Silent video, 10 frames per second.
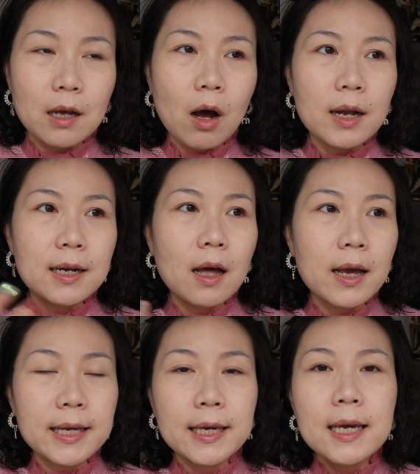I
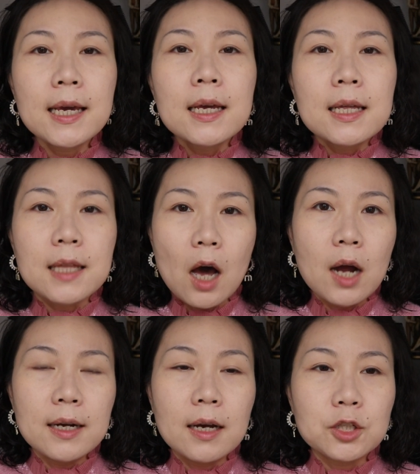like the
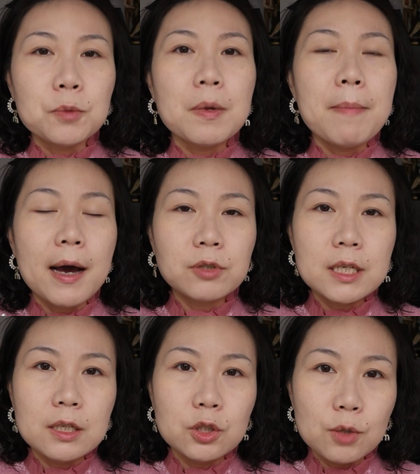highlight to be
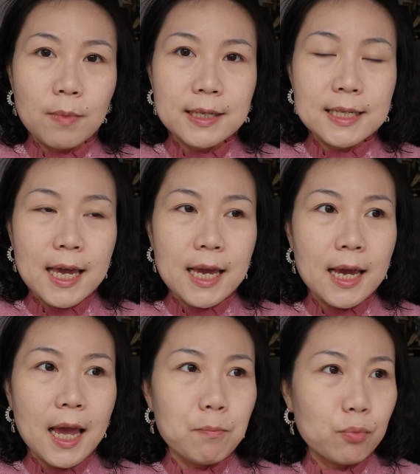melted into my
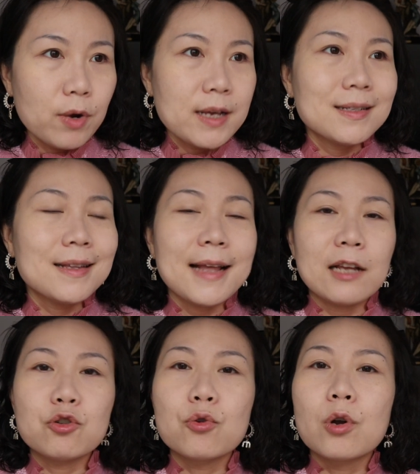skin. It brings a
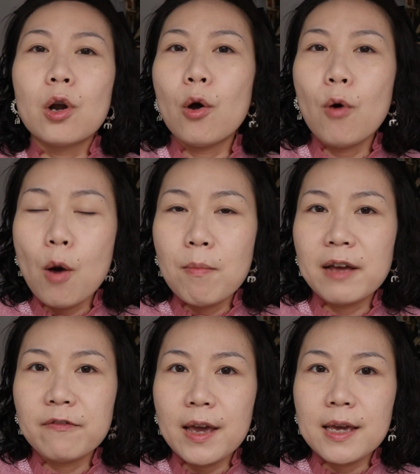natural glow on
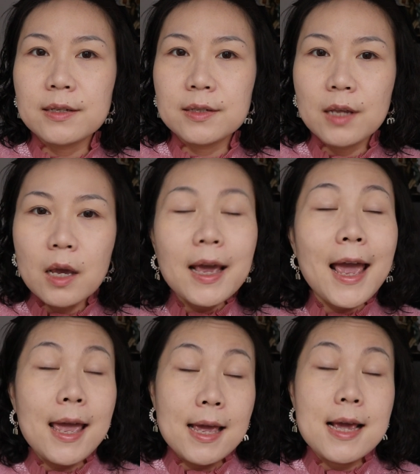my face.
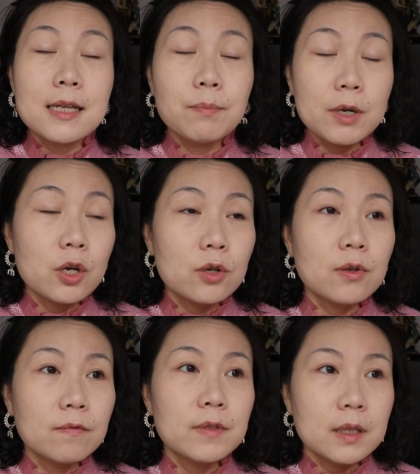A is
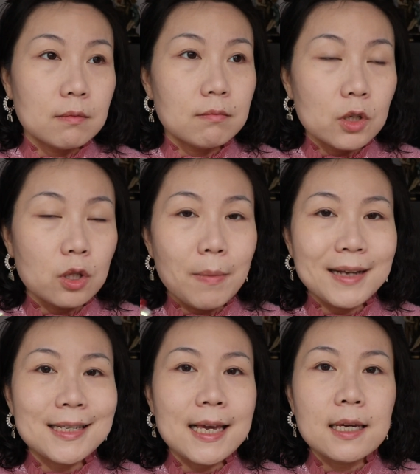because of my
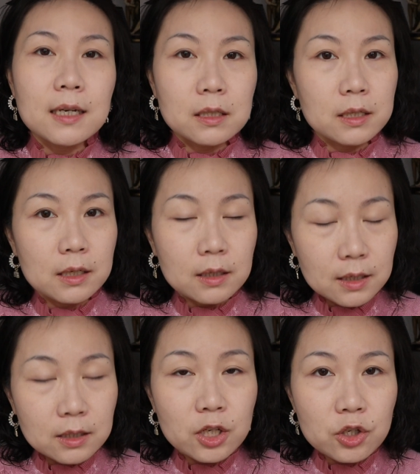skin
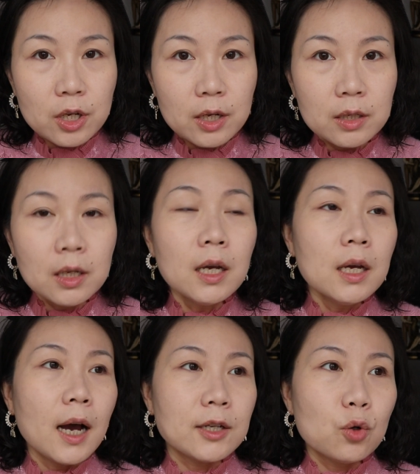condition.
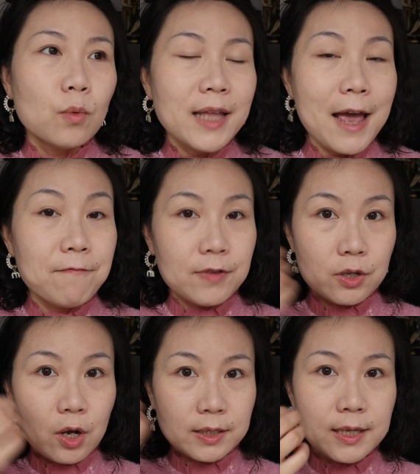I don't want to
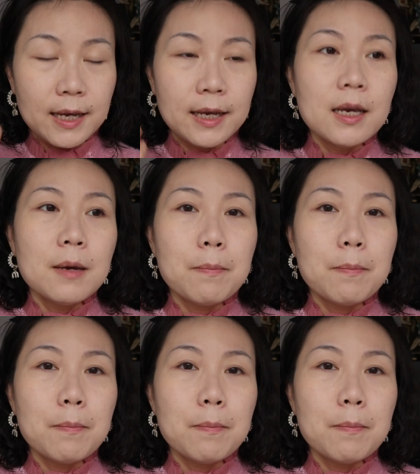emphasize it.